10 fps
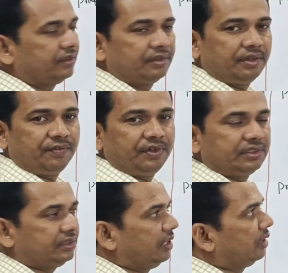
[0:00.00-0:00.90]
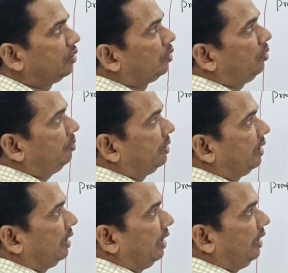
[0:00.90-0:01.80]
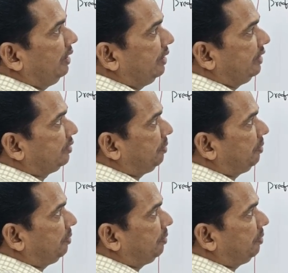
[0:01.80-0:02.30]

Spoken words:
the functional group and its